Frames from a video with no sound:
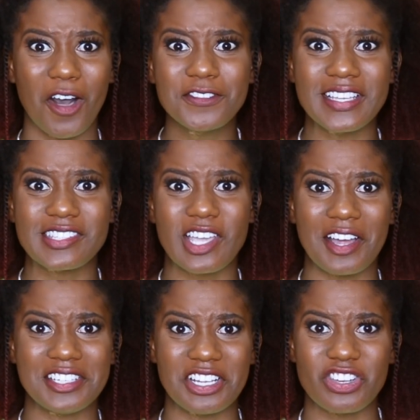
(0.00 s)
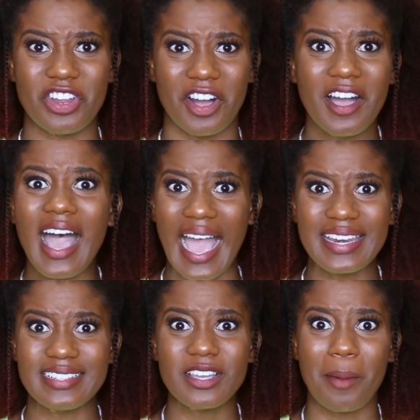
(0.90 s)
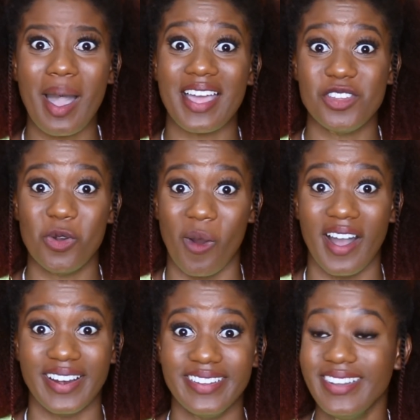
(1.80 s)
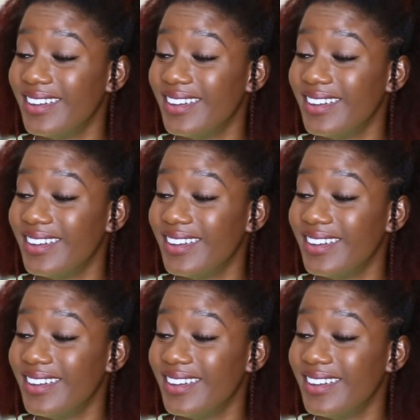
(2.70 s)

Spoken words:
love this conditioner. I need to go buy a new one.